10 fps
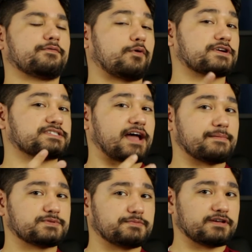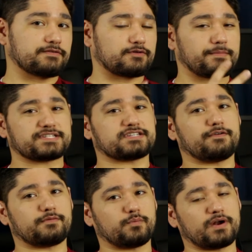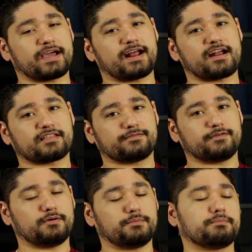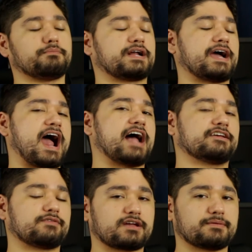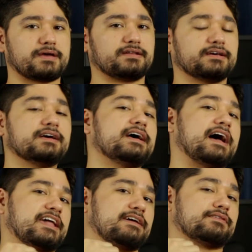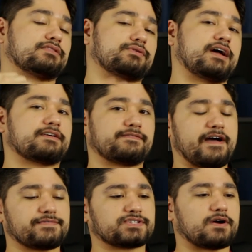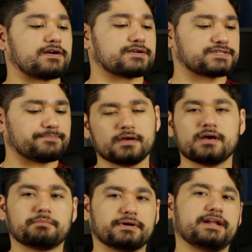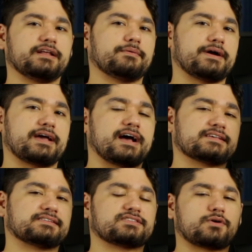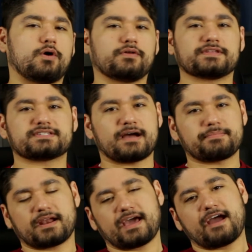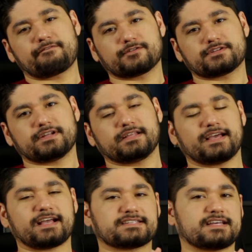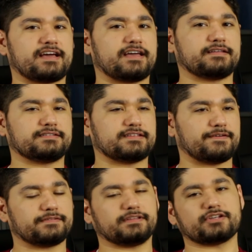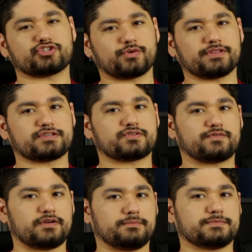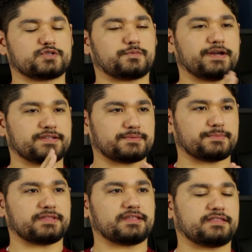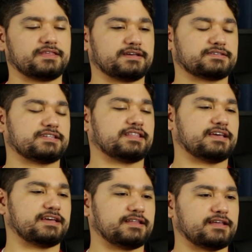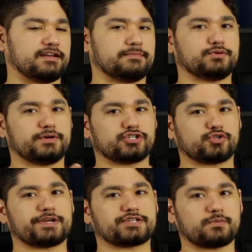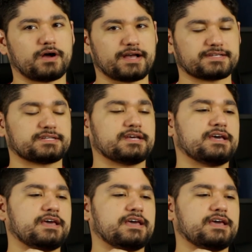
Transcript: Of course, I'm speaking for myself and what I got out of the film, but I highly recommend it. I gave it 3 out of 5 stars. But anyway, guys, that's all the time that I have for today. Like I said, I definitely enjoyed this film despite some of the things that they ended up doing choice-wise.